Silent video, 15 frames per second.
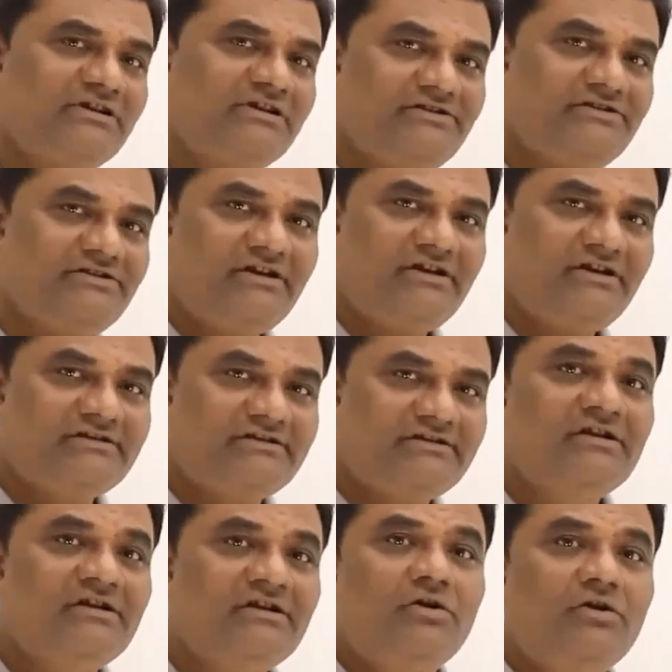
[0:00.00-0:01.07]
different is
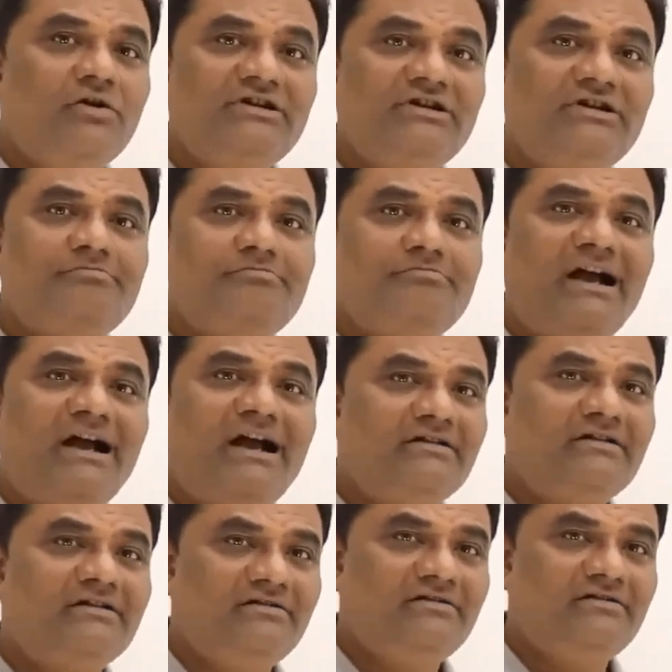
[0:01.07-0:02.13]
only the
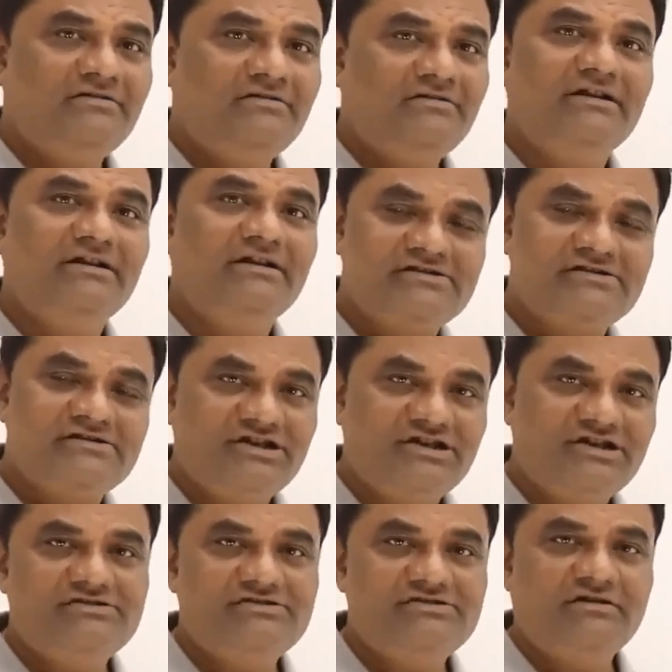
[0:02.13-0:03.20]
pattern is
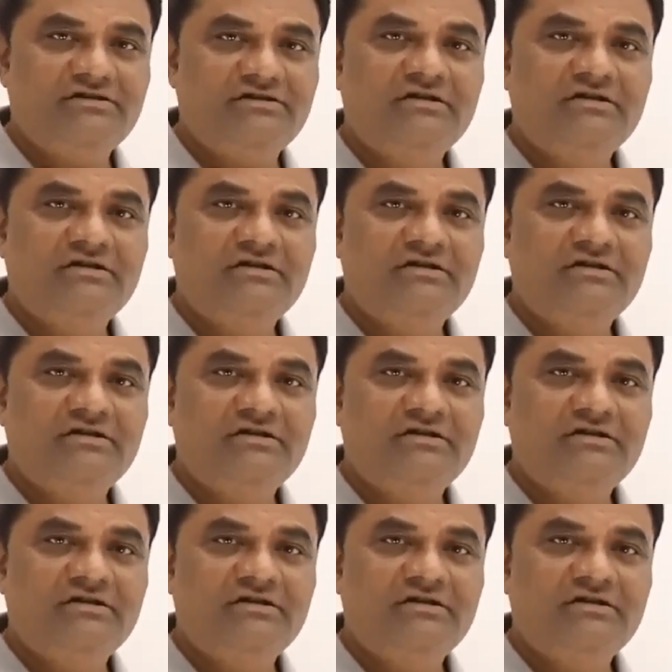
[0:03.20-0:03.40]
changing.